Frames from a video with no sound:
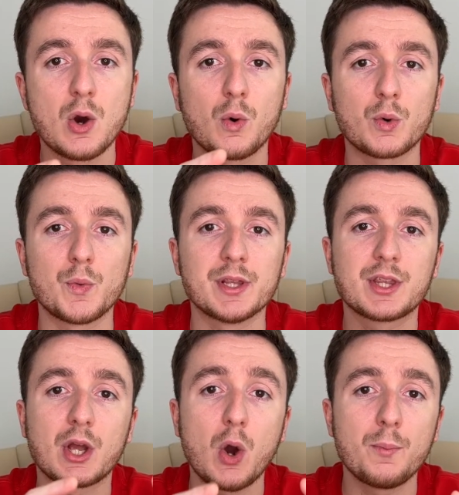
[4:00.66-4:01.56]
or with
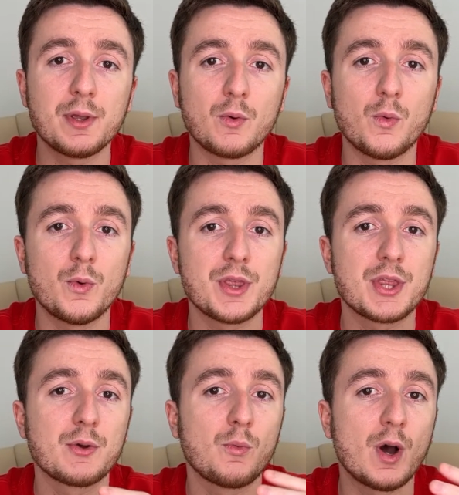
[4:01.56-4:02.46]
coping with
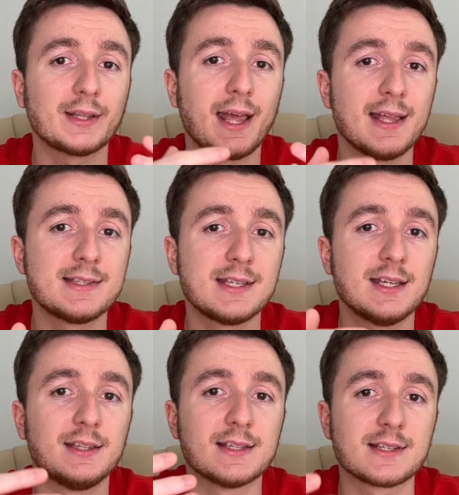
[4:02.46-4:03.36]
what
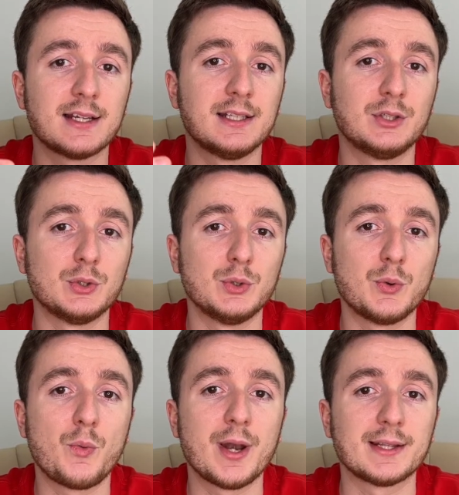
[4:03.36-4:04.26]
Etsy decided to do
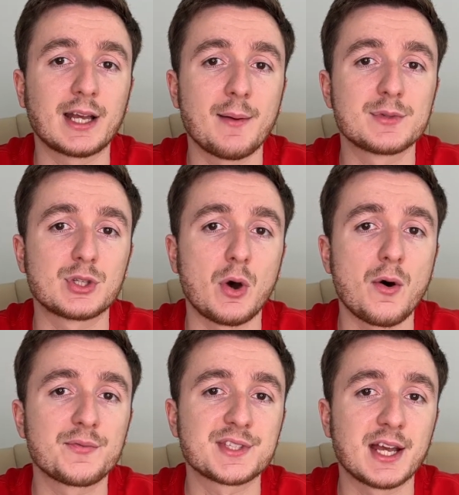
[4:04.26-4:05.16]
when it comes to
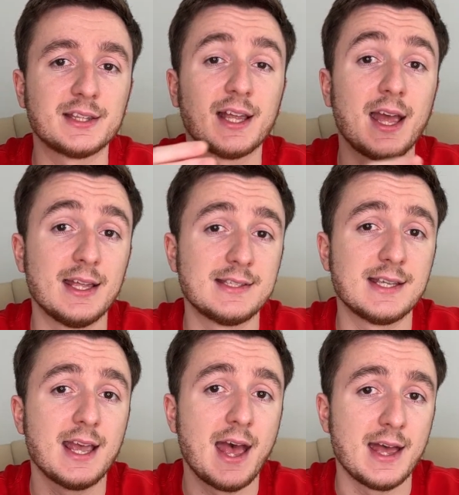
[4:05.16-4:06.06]
off-site
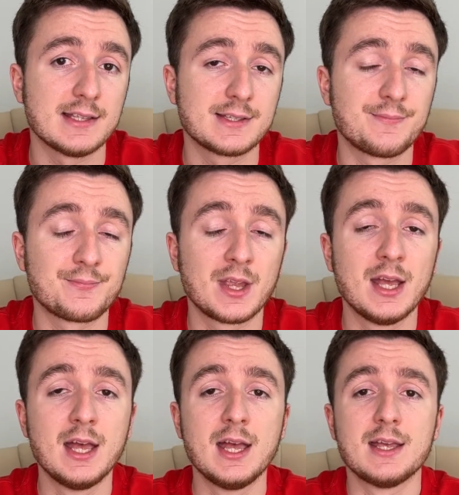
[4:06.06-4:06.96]
Etsy ads.
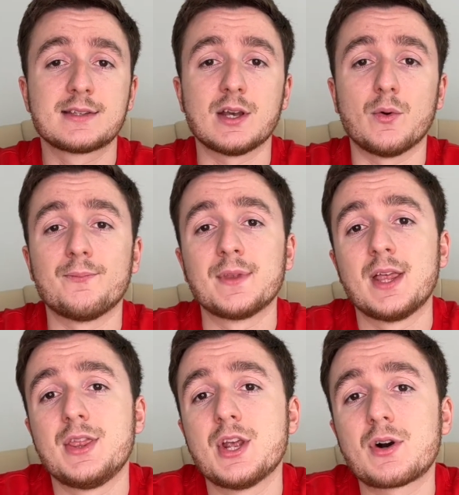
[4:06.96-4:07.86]
So
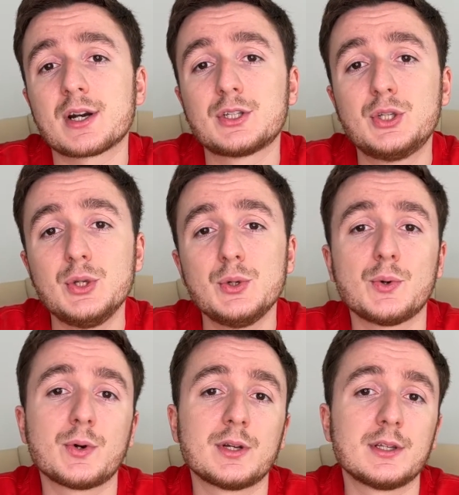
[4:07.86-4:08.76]
there are
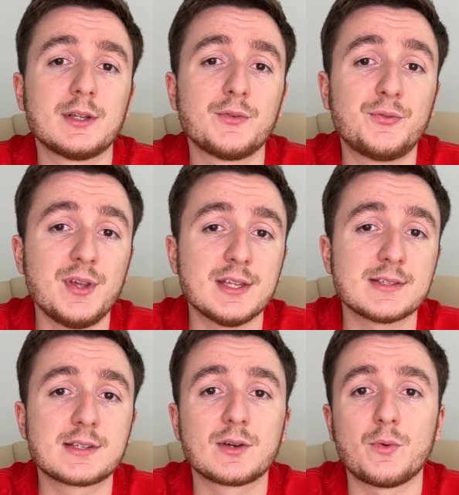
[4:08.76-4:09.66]
two
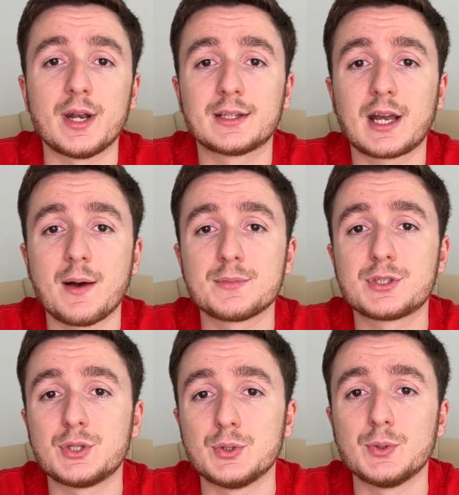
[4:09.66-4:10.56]
fees when it comes
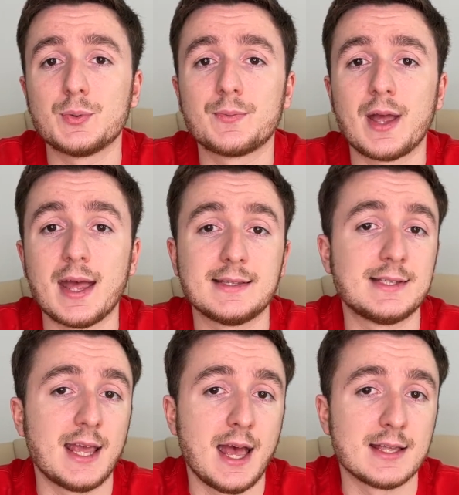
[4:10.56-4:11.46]
to
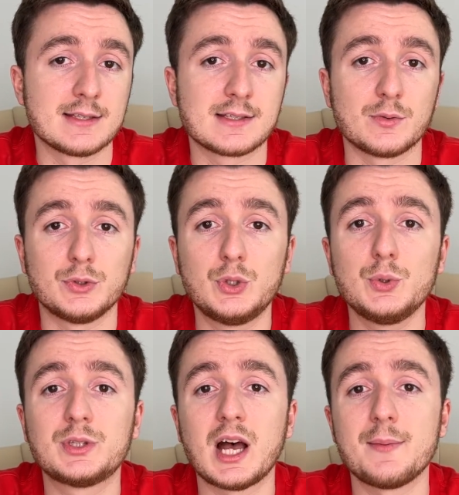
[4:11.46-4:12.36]
Etsy ads. So two
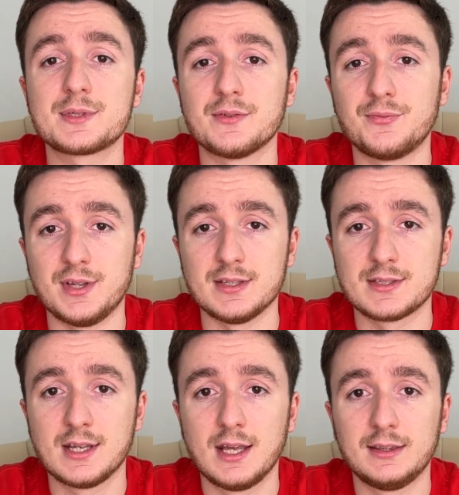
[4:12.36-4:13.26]
types of
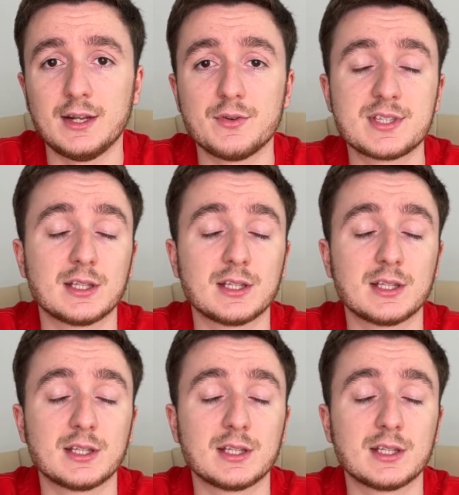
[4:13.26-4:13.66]
fees. There is a